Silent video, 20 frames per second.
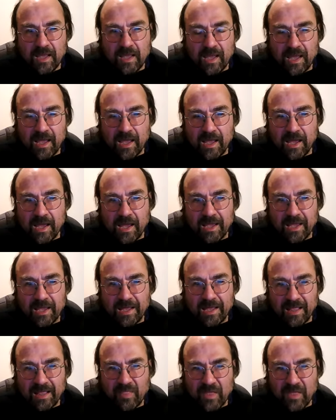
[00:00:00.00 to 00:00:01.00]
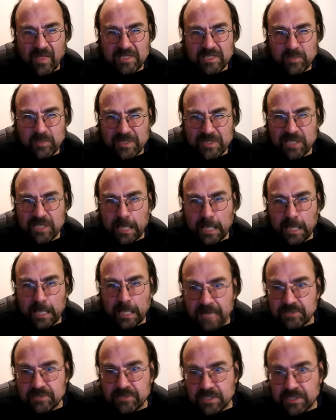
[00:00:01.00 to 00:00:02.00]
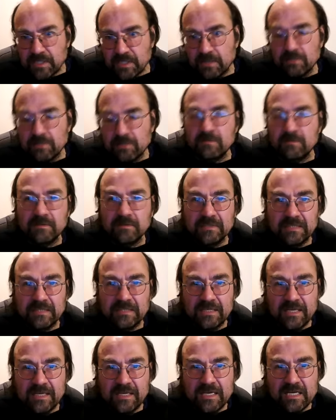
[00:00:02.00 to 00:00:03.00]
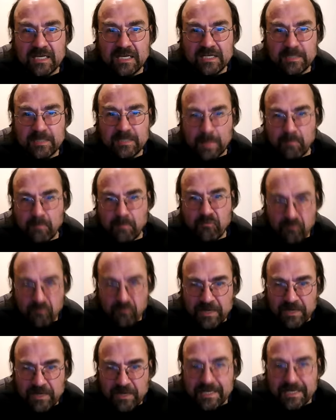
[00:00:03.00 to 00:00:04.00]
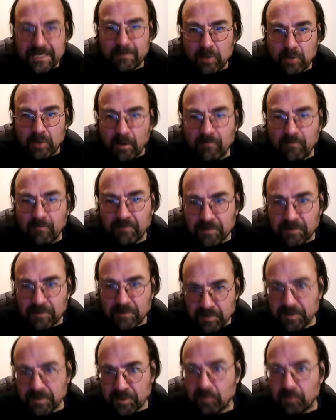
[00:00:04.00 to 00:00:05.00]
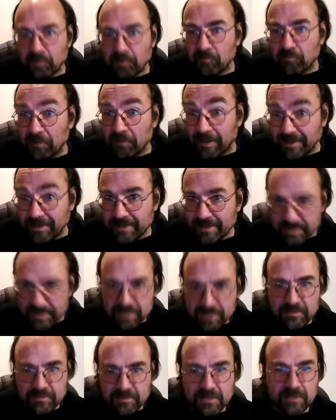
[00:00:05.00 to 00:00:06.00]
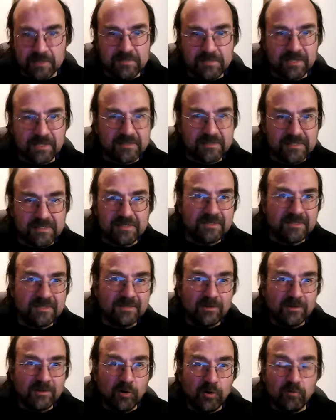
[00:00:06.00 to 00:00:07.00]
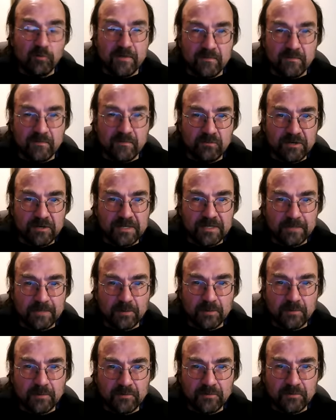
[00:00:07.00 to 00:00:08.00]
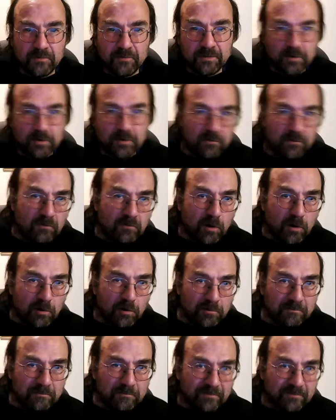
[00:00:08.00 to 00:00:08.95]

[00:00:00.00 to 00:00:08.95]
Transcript: That space allows you to be pretty damn confident that you're right in some circumstances, or even pretty damn confident that you're wrong.